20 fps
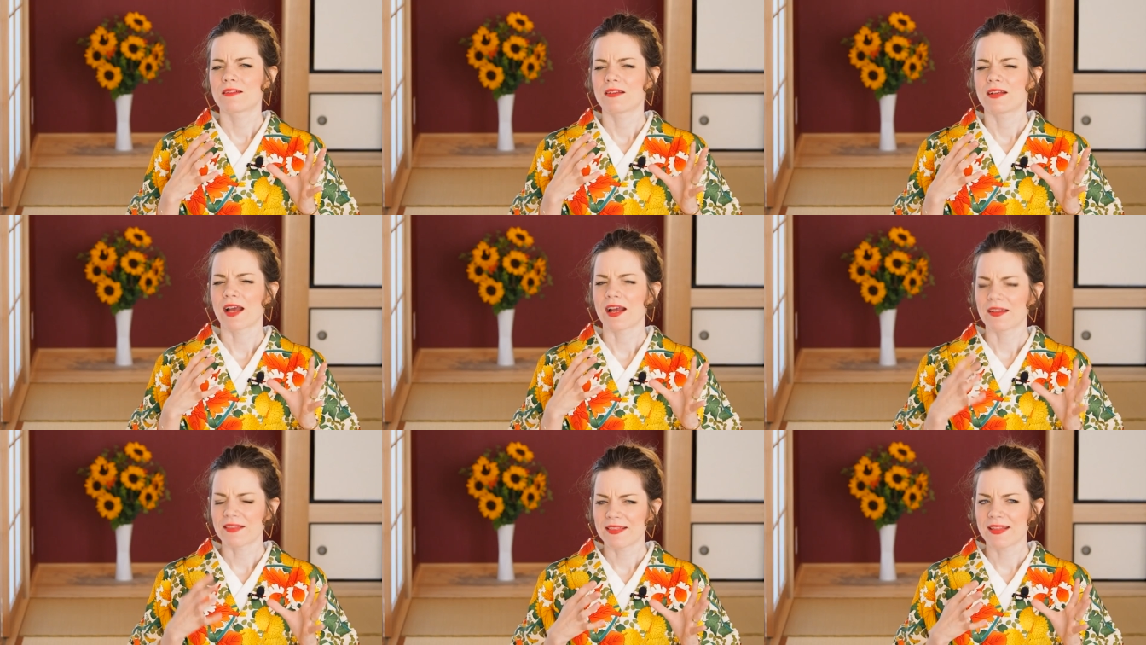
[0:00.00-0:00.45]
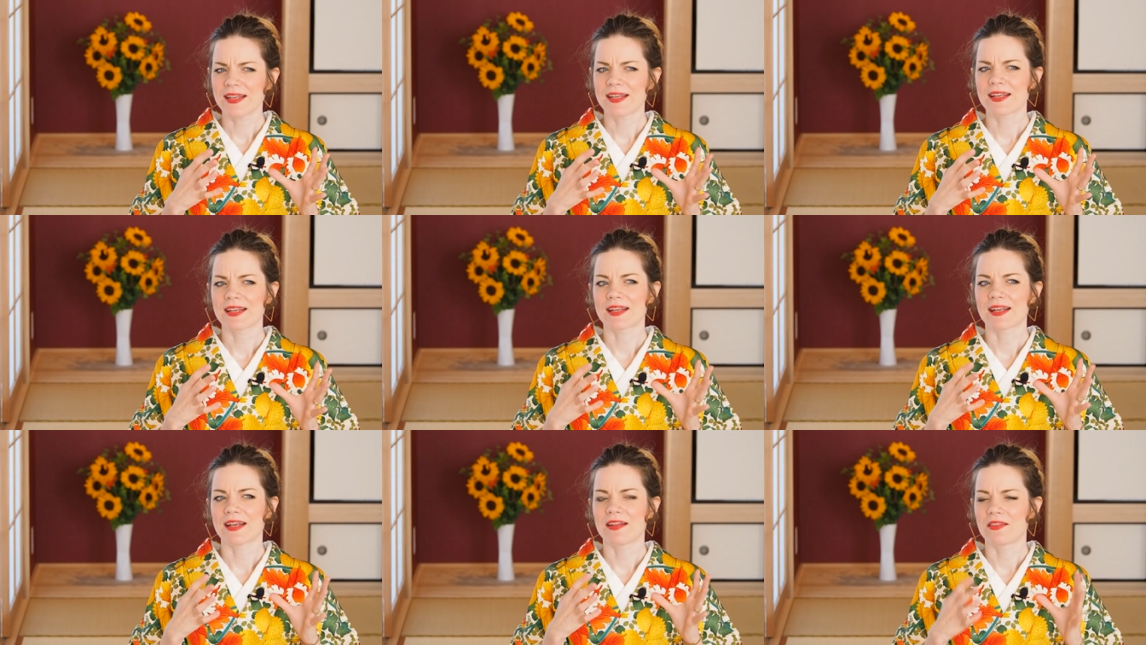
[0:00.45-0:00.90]
I
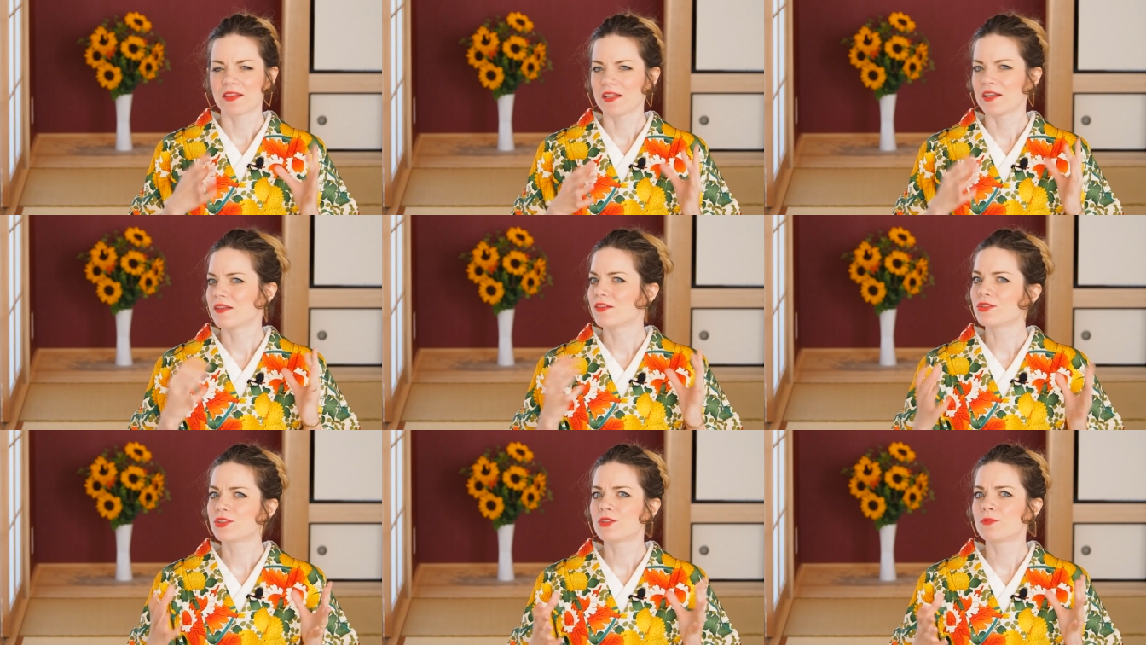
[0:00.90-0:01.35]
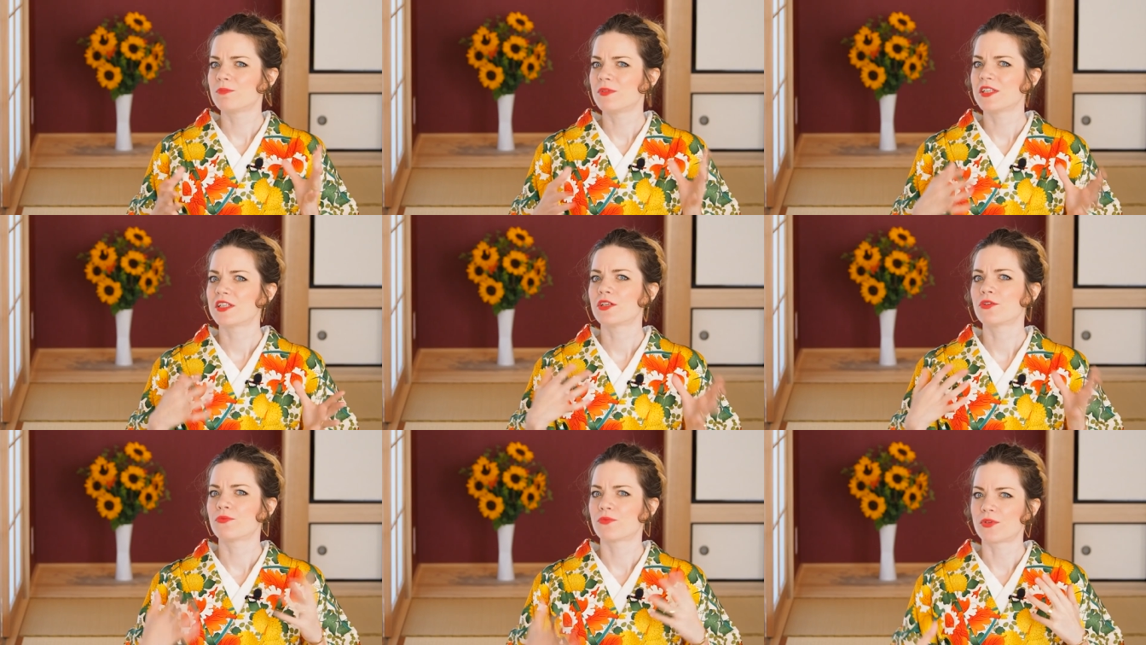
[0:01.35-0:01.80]
think in the
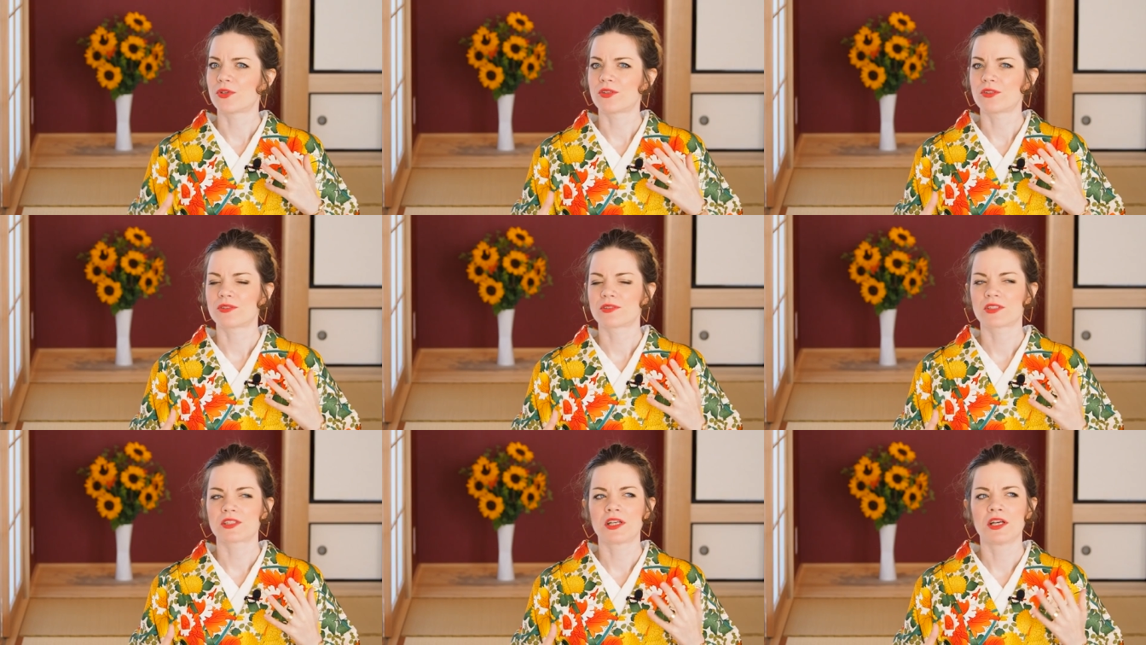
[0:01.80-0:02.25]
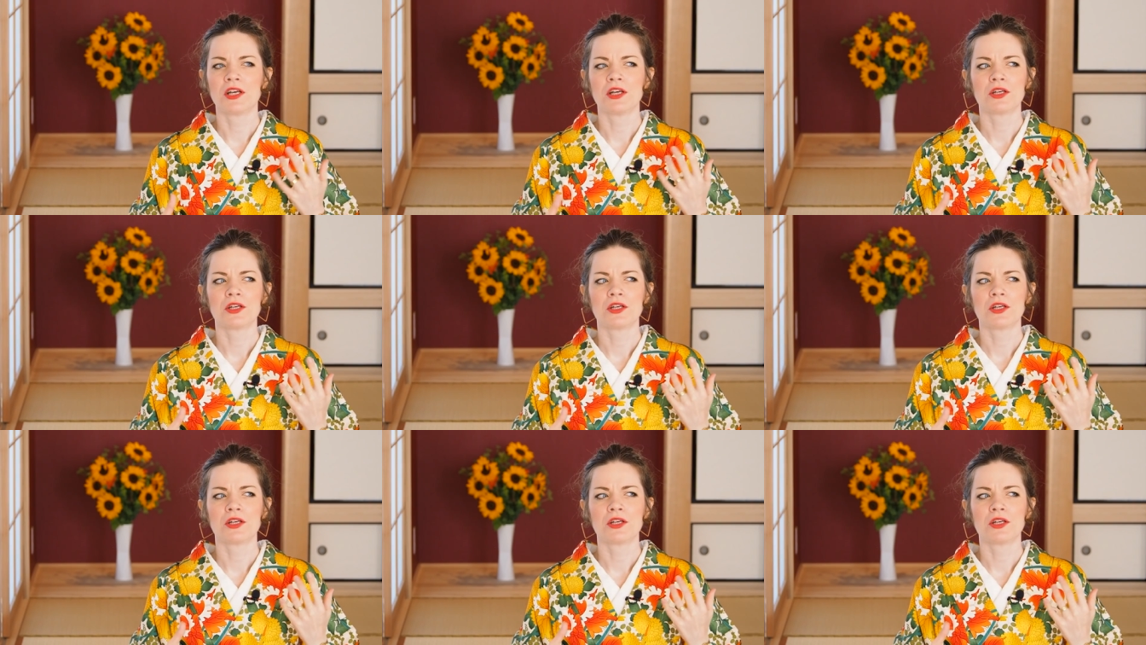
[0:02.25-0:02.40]
English-speaking world,